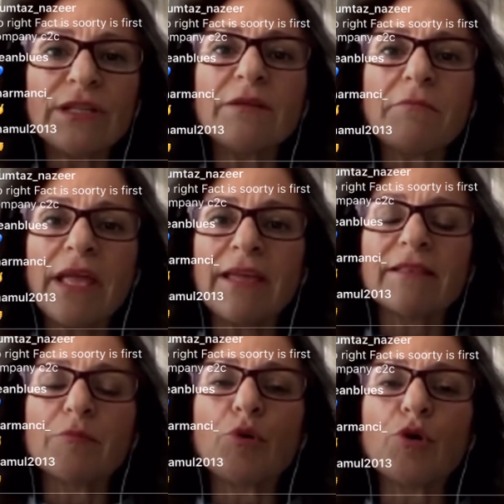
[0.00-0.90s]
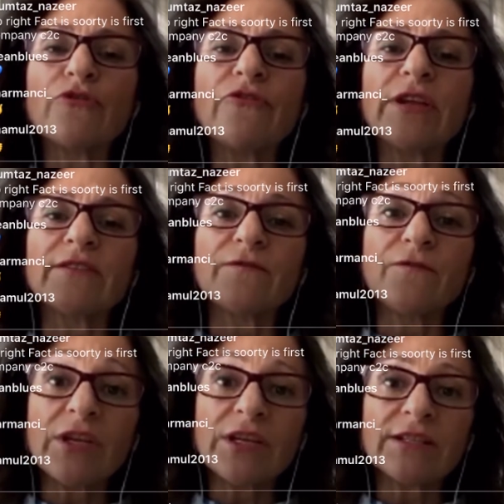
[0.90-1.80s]
really make the perfect
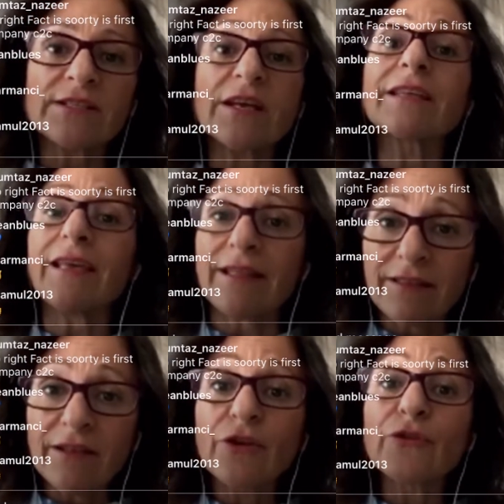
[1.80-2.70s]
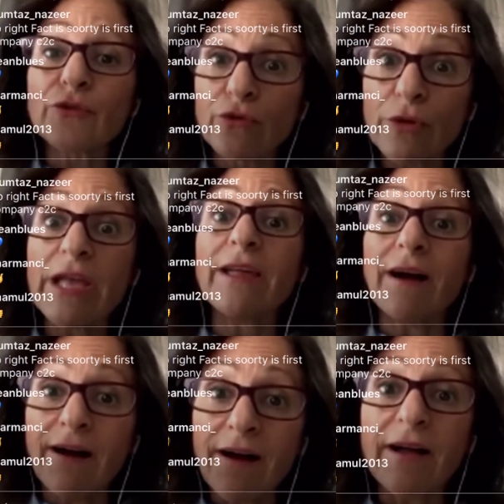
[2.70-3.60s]
fits, again, through
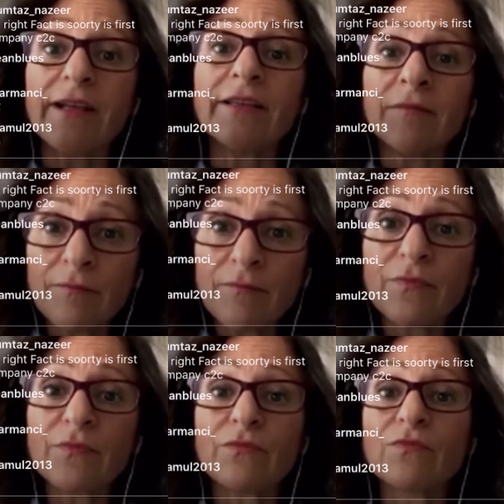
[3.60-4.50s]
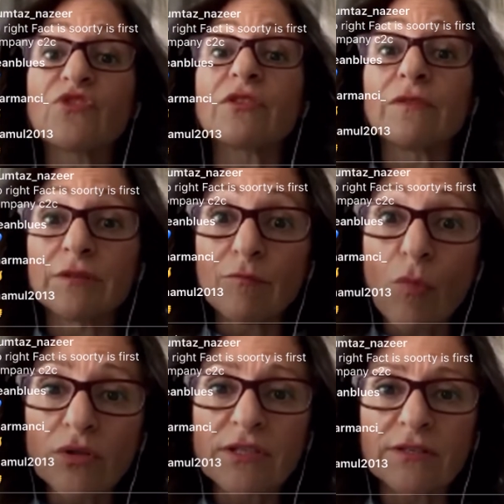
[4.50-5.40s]
AI
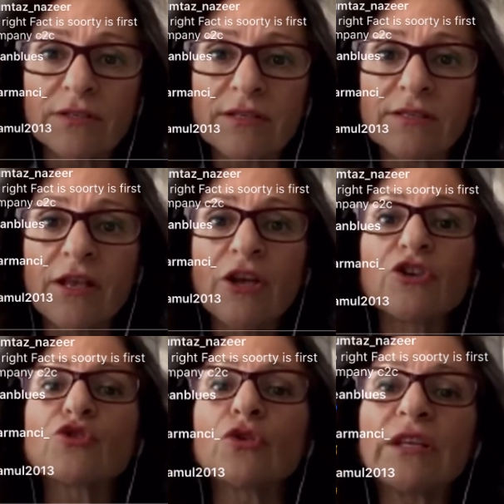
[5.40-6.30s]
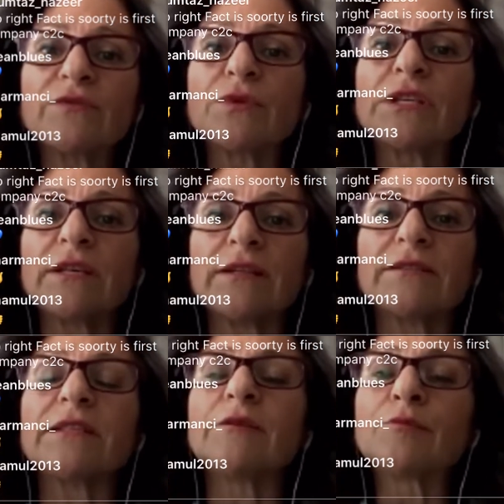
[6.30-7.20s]
driven models, so that we
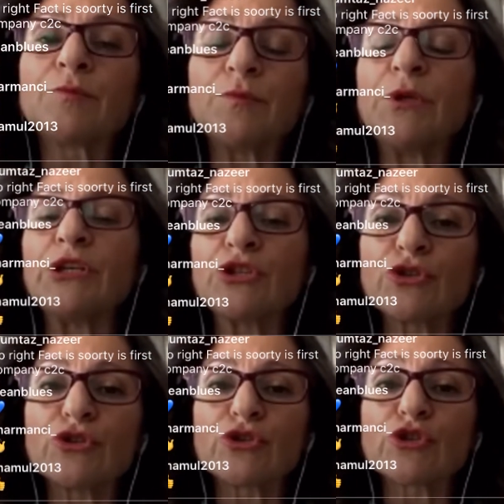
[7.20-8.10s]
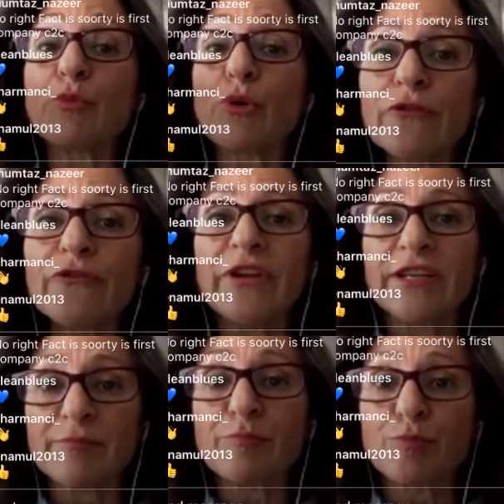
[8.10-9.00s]
can introduce
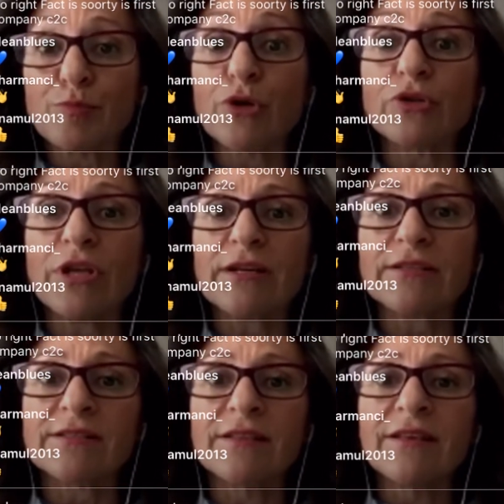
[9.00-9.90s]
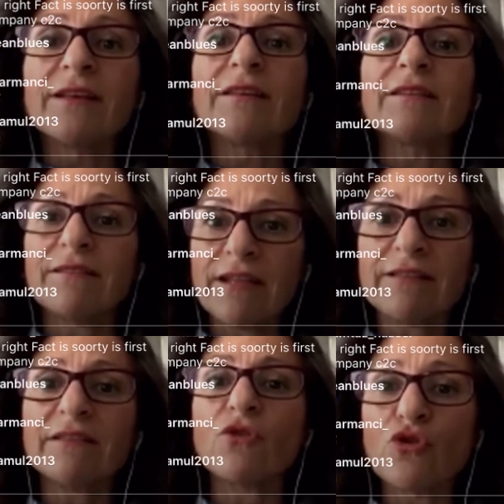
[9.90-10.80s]
perfect products
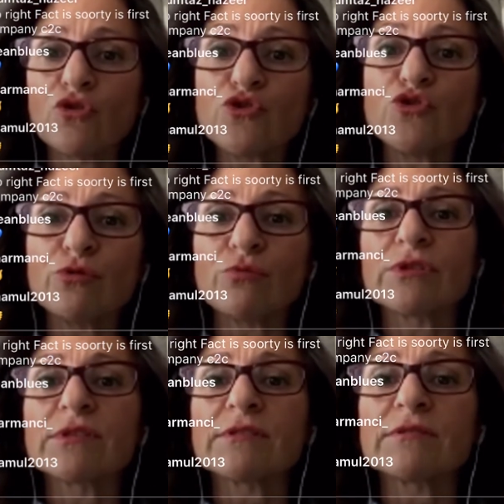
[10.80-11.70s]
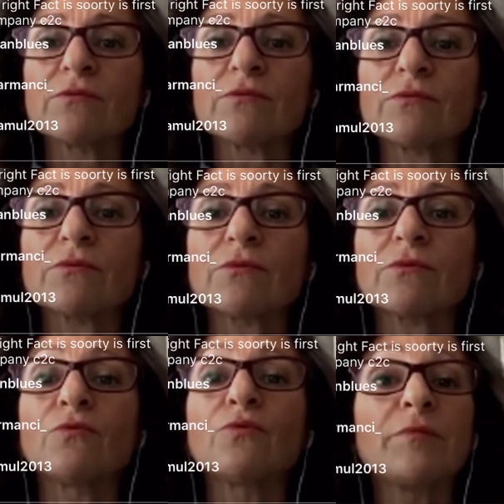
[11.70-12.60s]
that the consumers
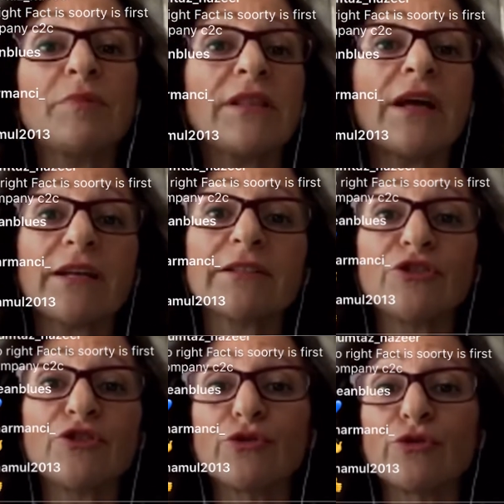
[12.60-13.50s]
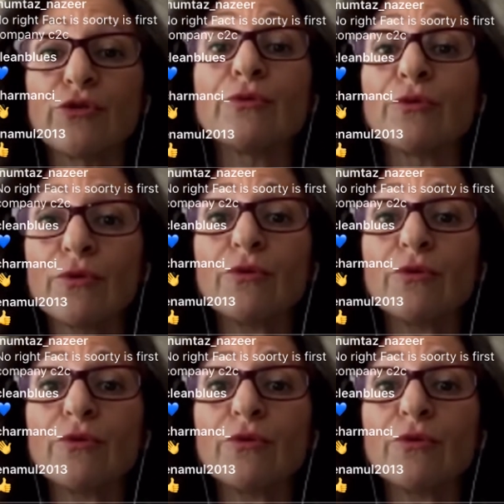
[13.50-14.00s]
will be likely to